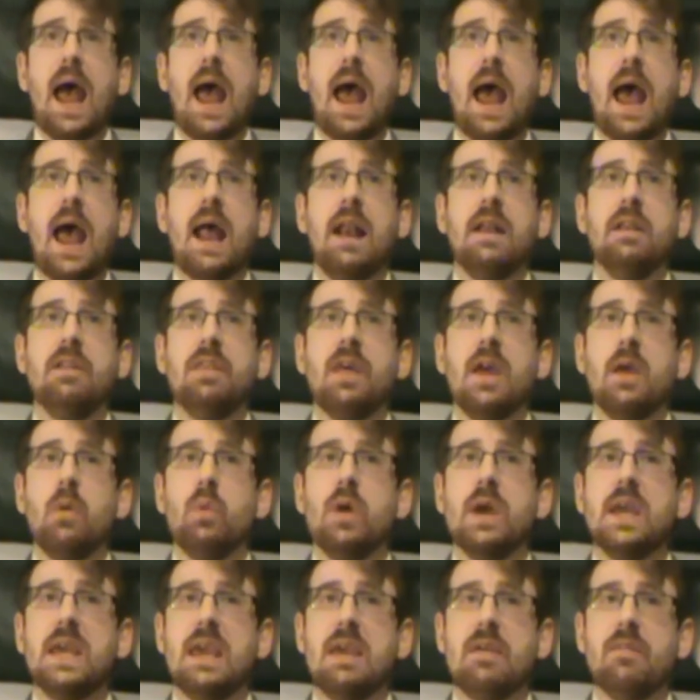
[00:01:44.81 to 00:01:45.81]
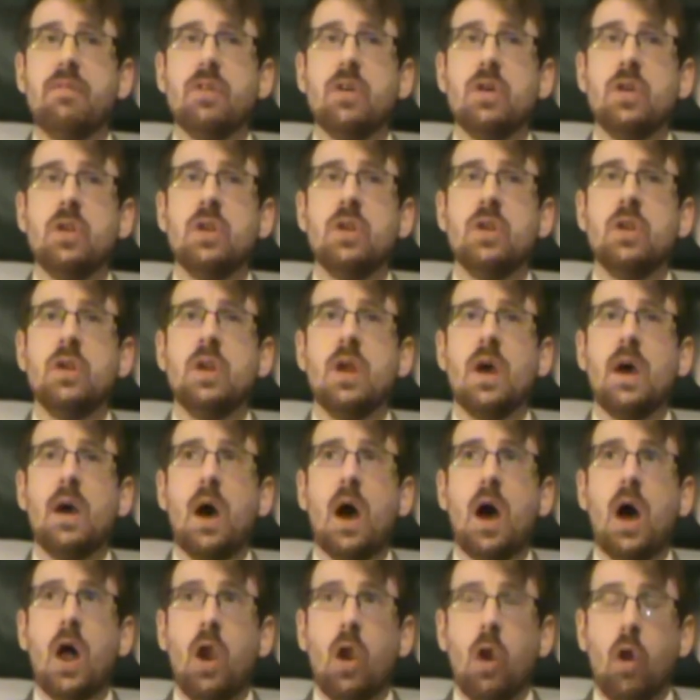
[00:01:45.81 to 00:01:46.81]
and they were given
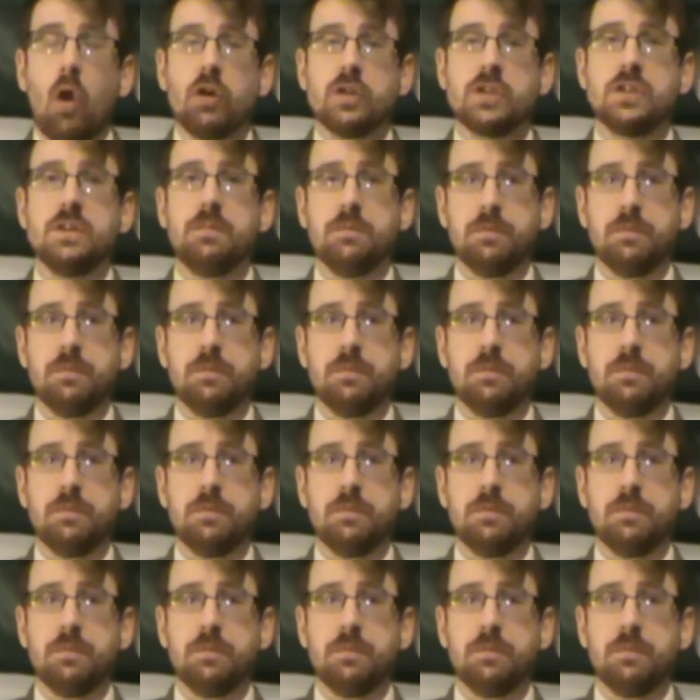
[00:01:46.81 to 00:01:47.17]
a lot